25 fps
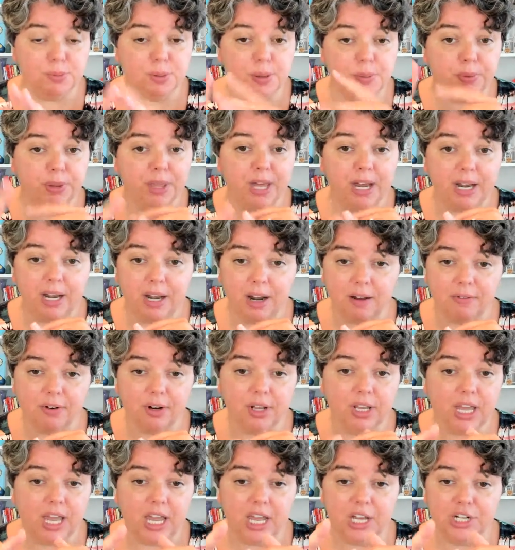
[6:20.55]
people that never
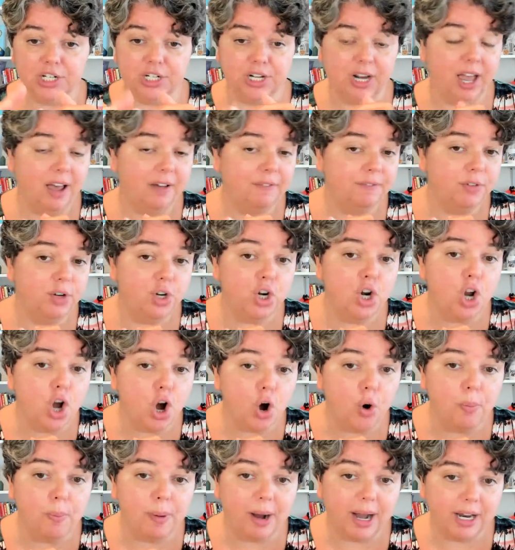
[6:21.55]
engage and have
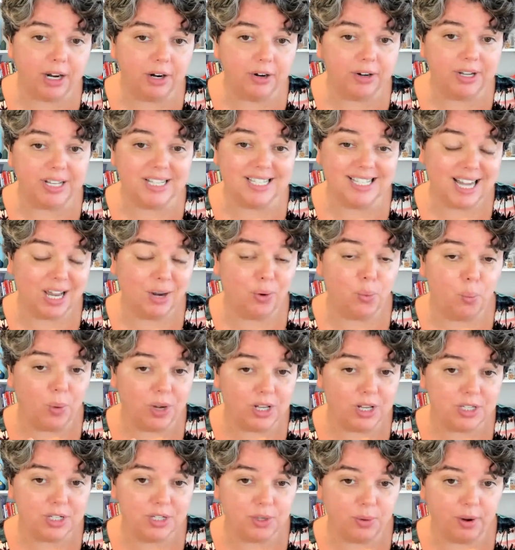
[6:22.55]
no buyer intent
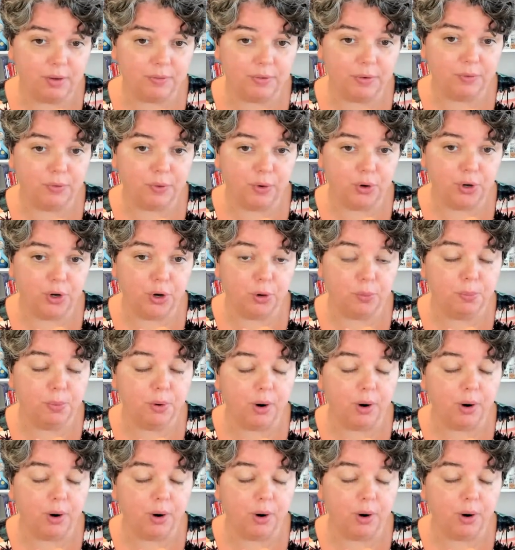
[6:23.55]
whatsoever for your